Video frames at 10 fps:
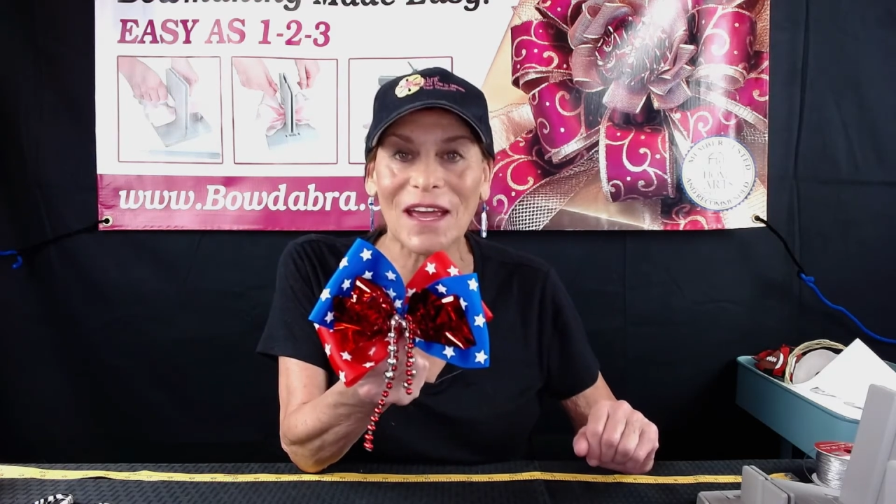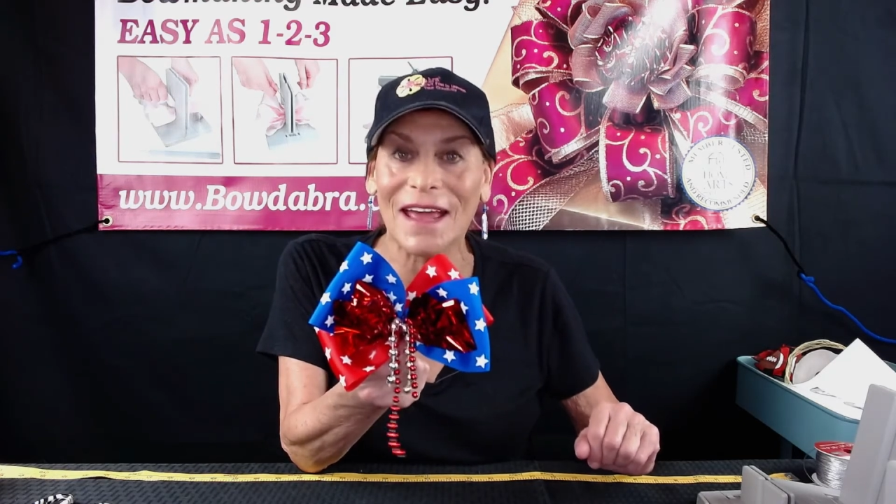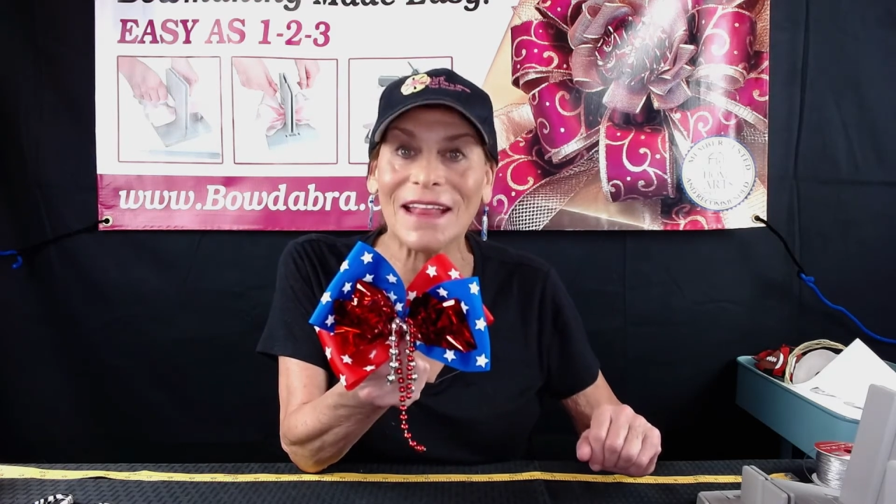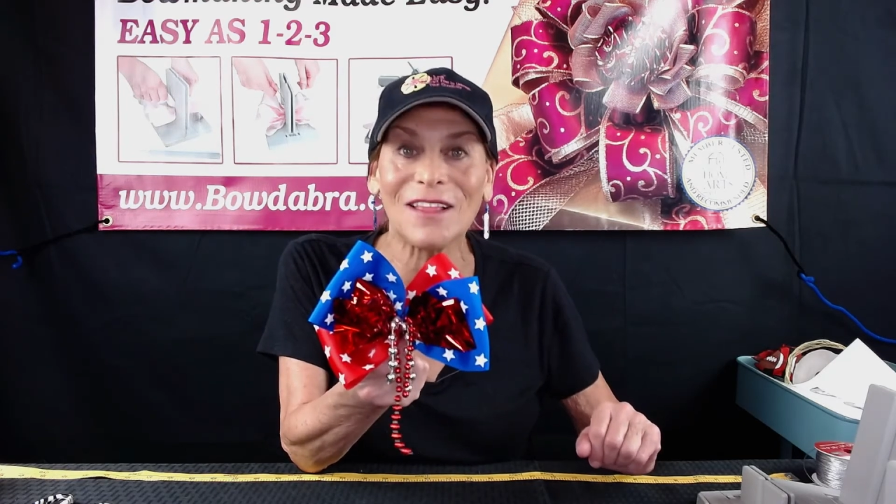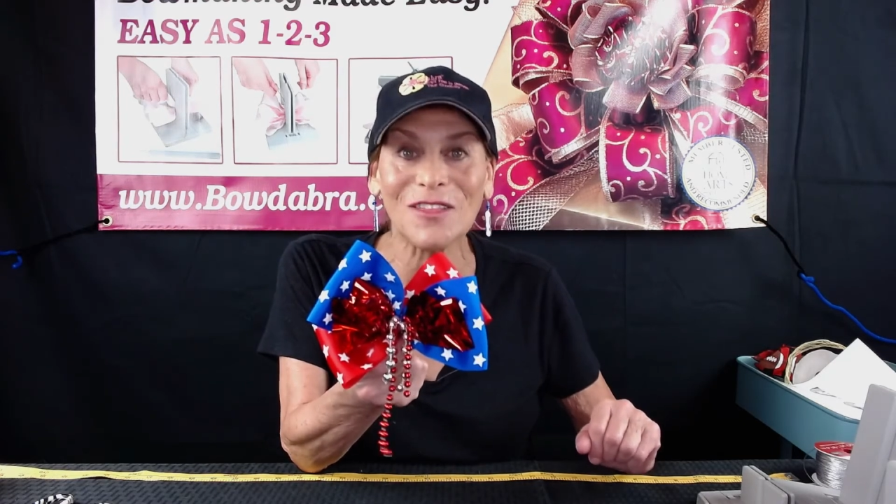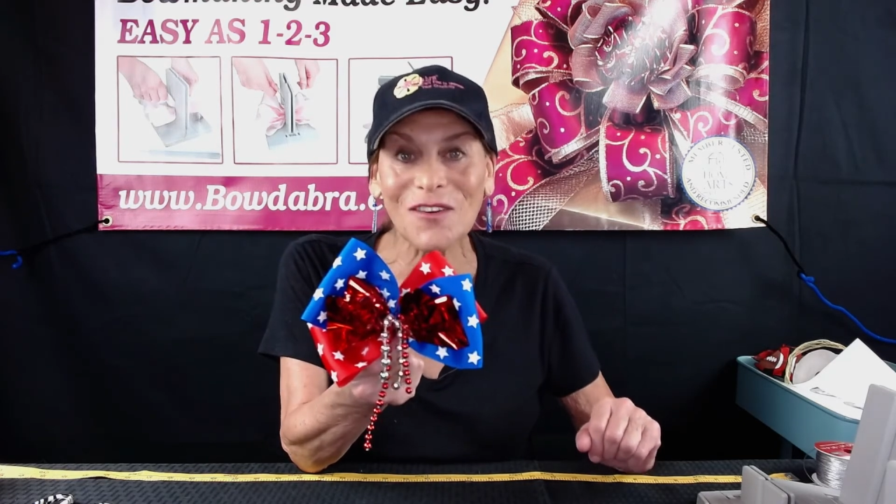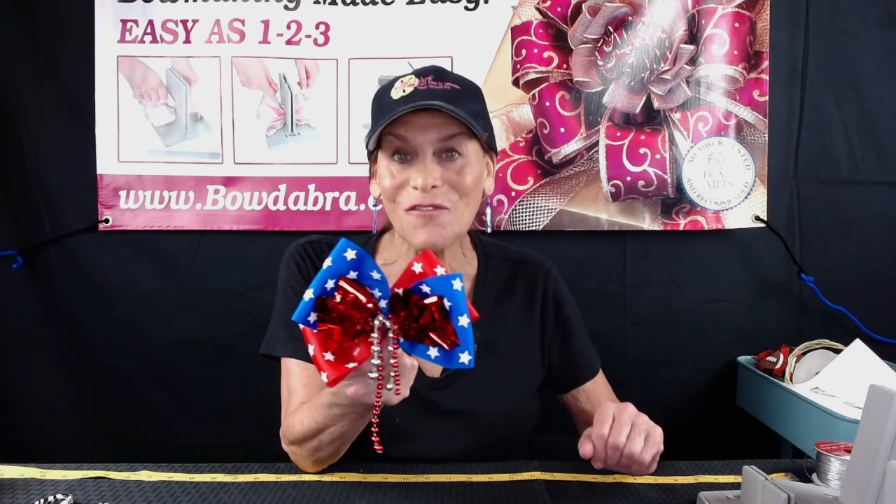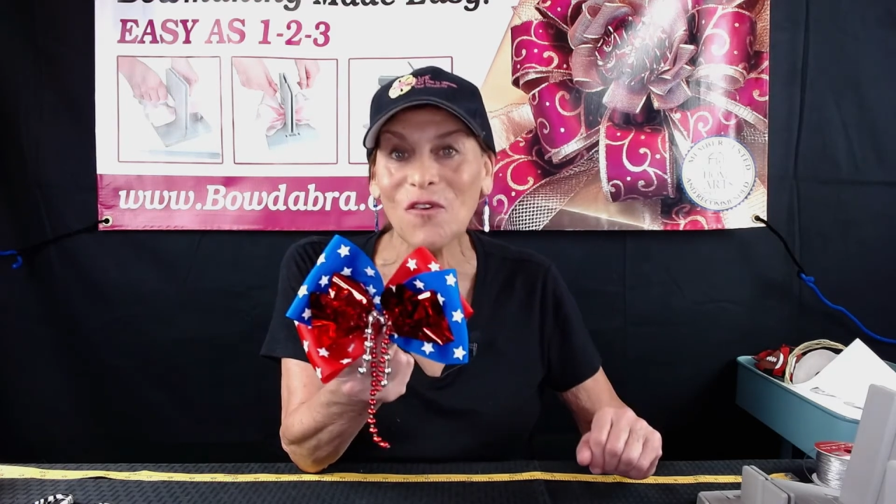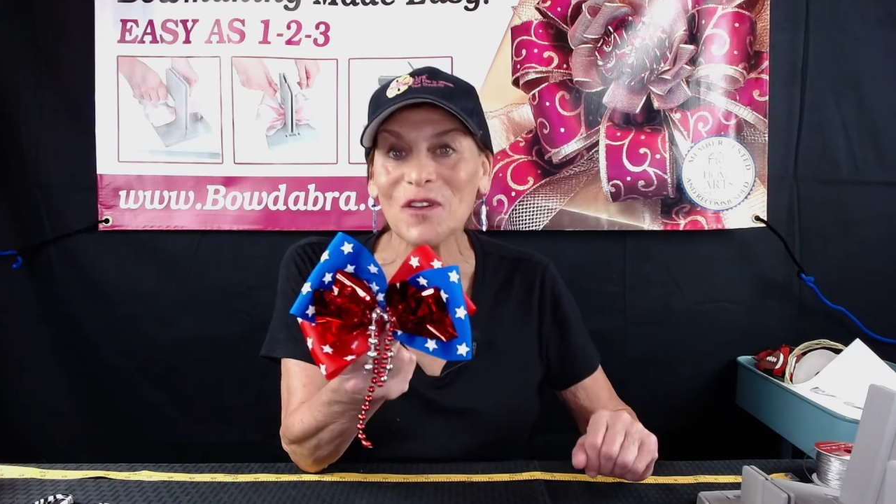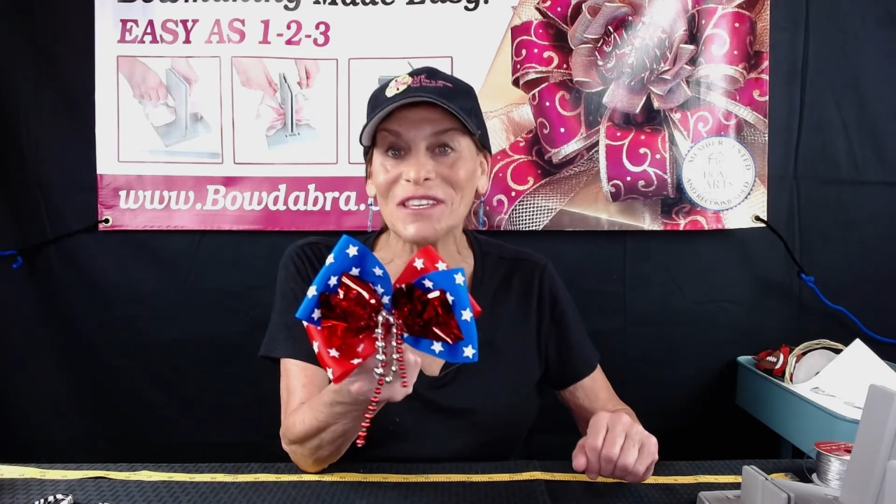and I'll look
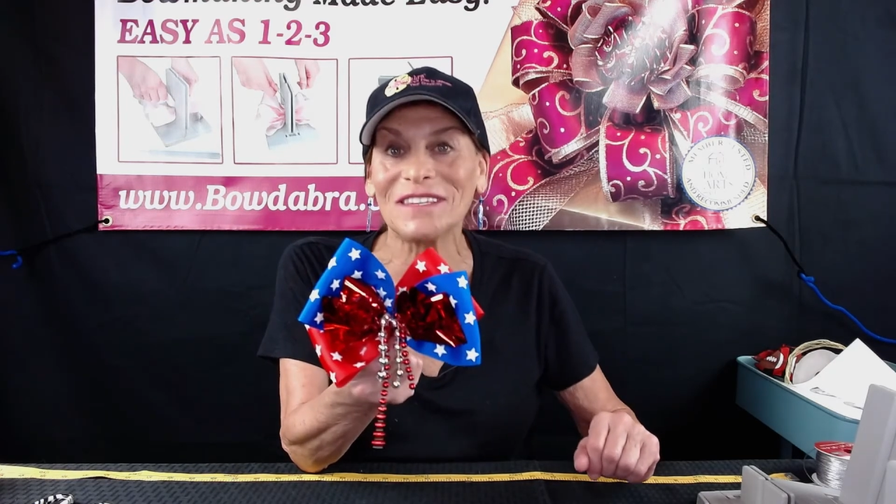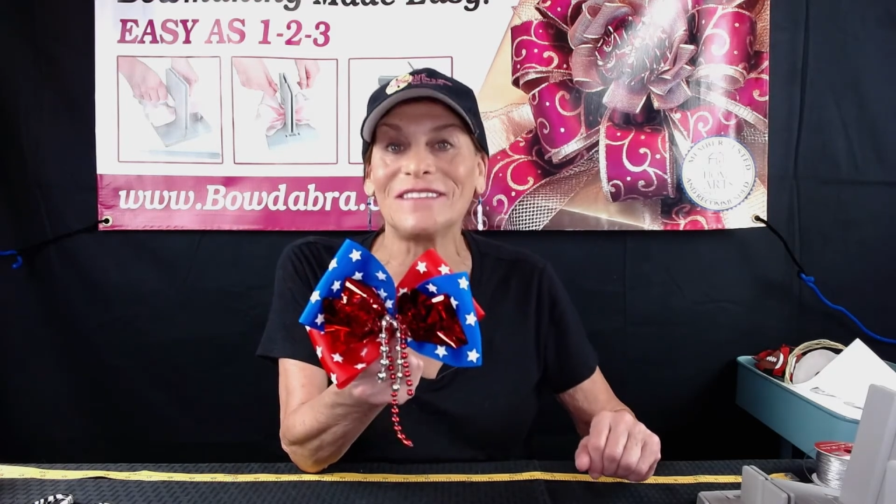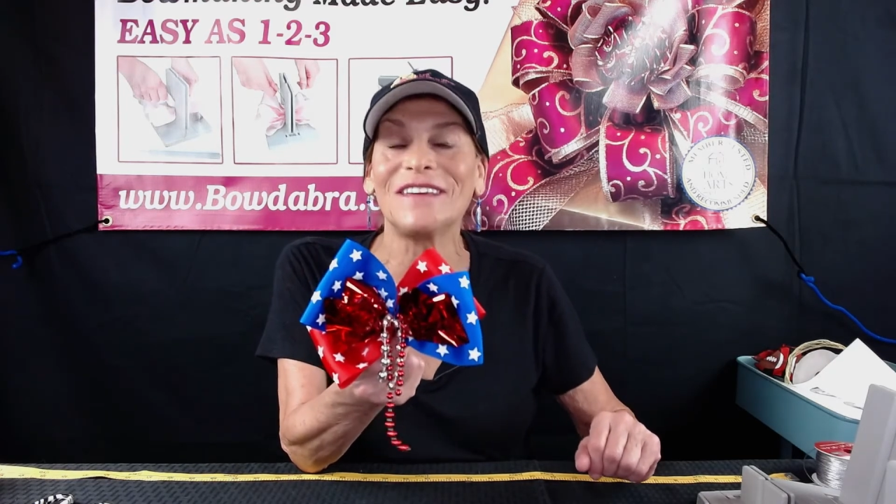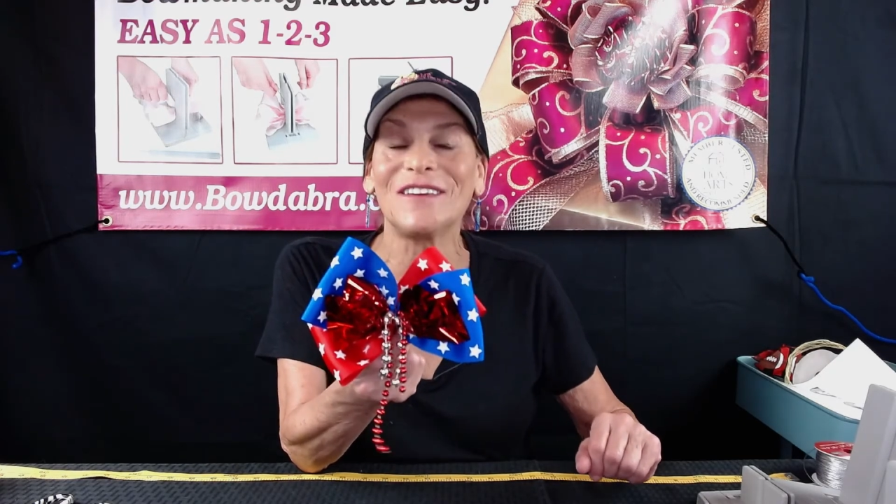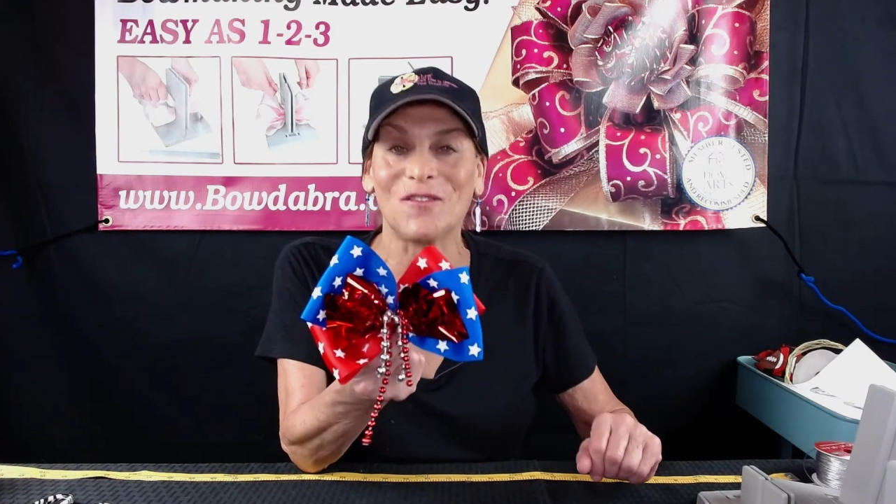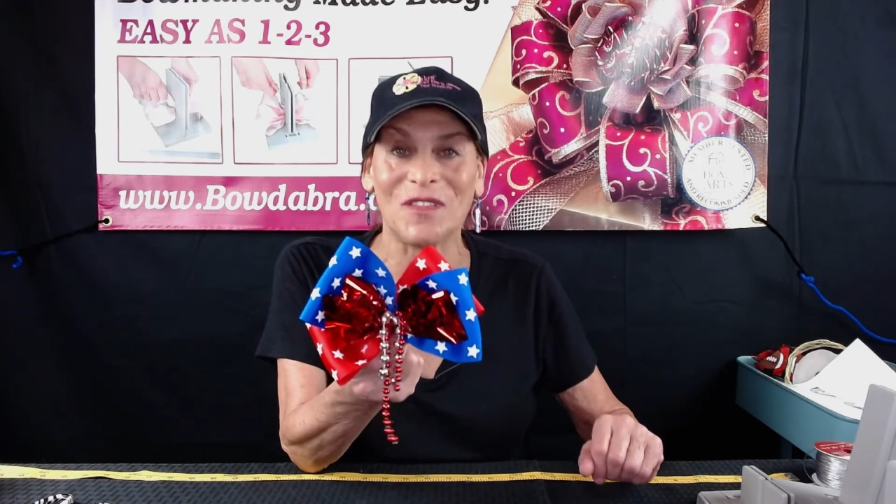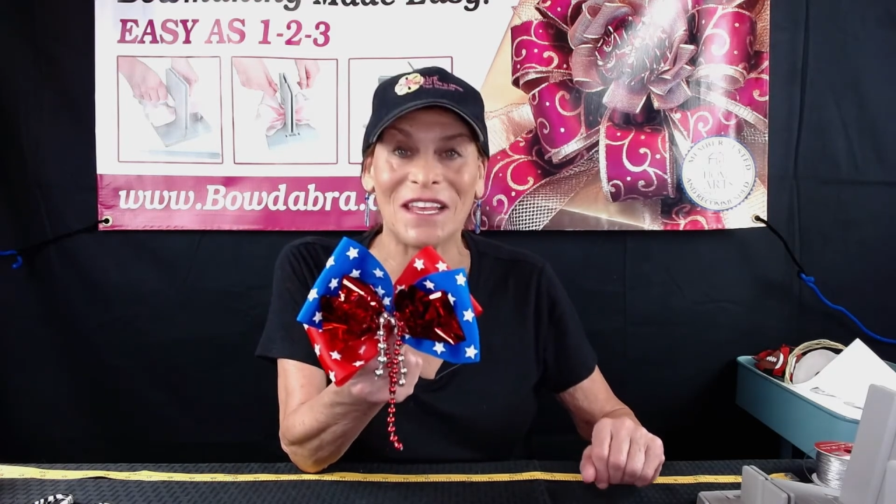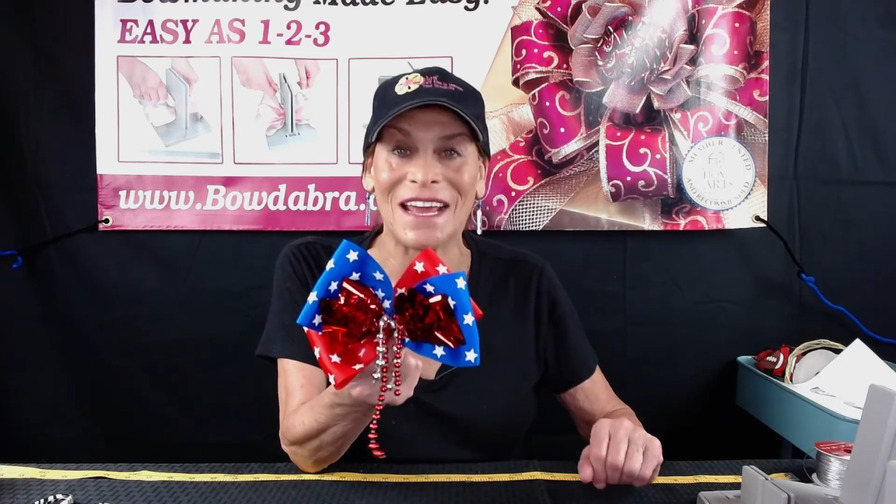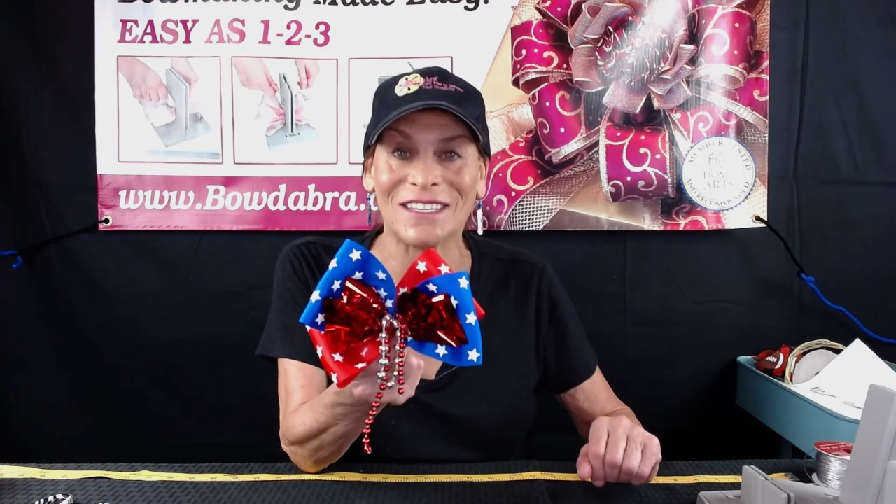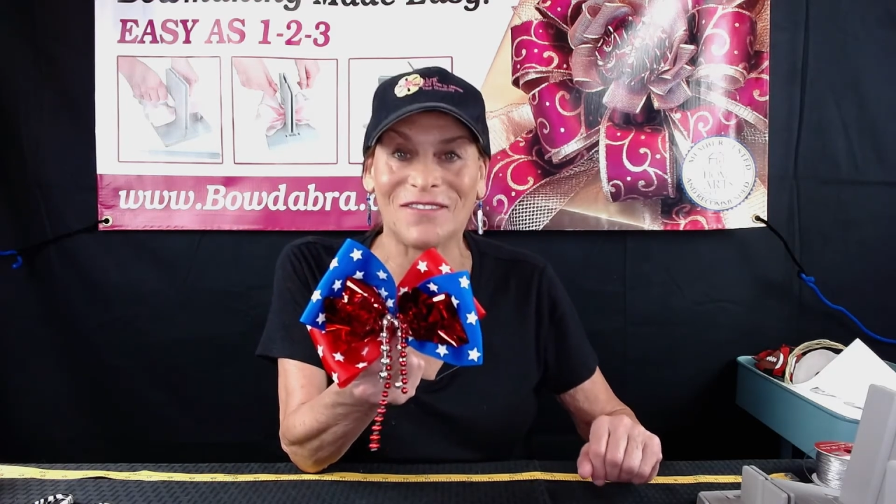forward to seeing you in the
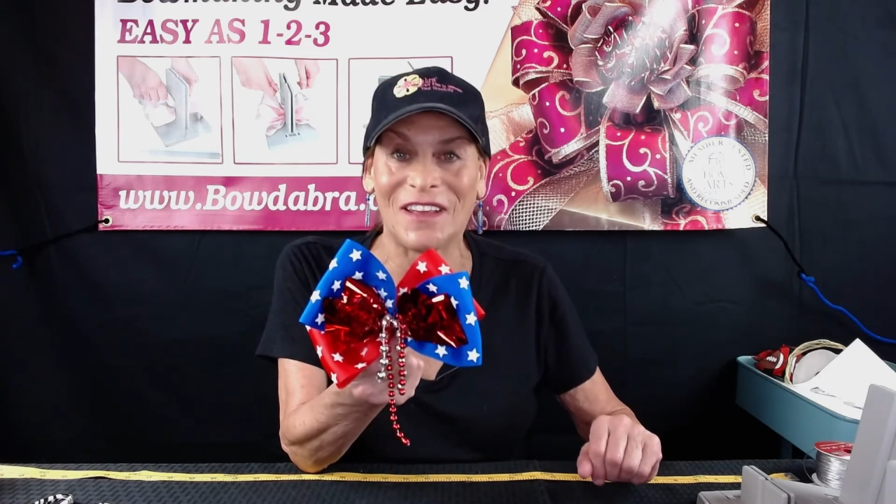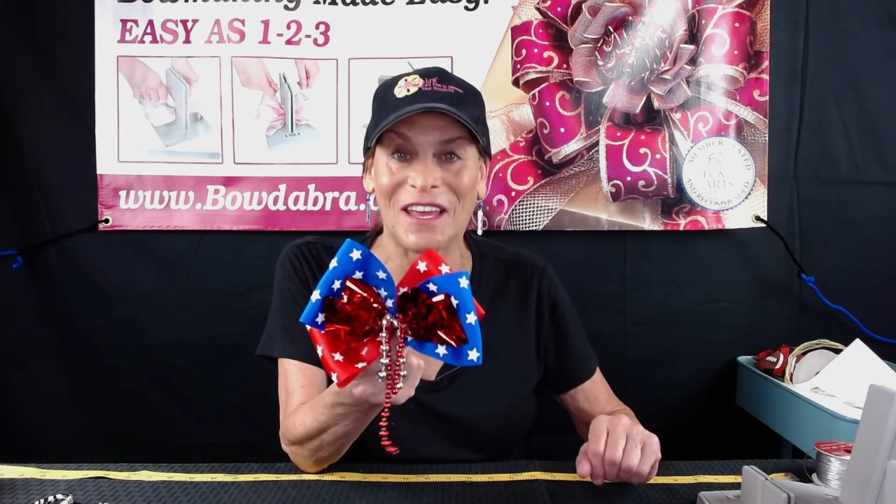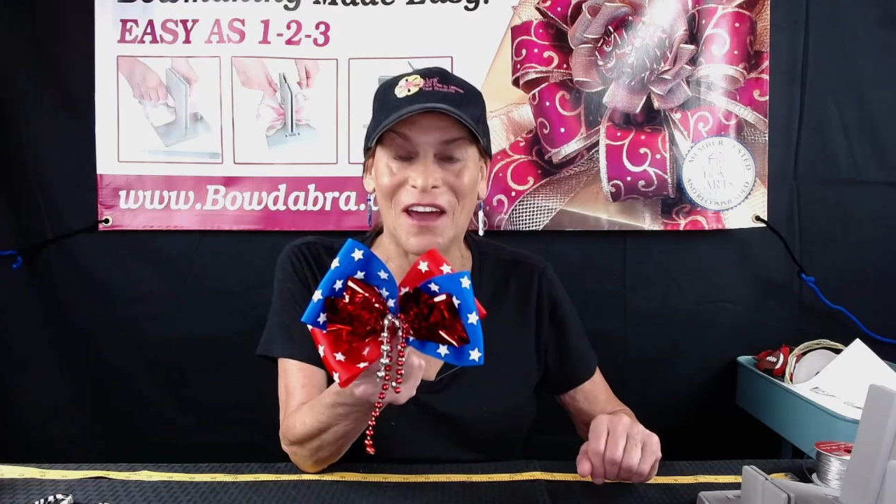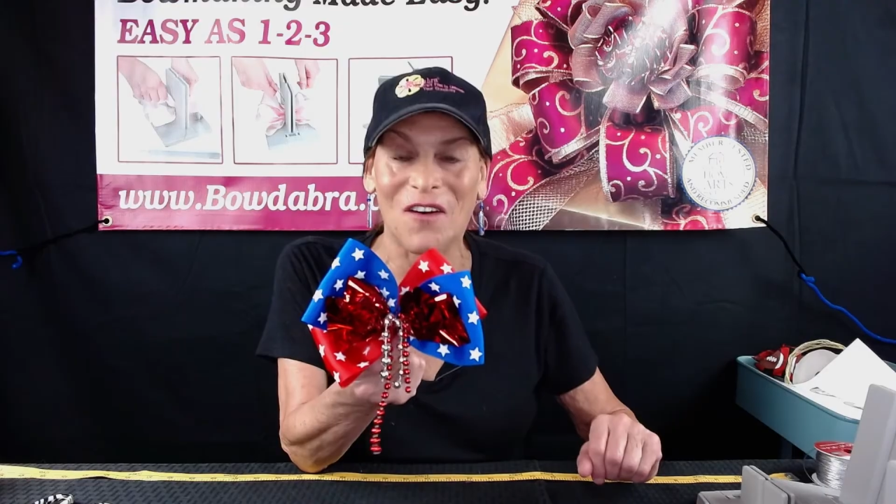next video.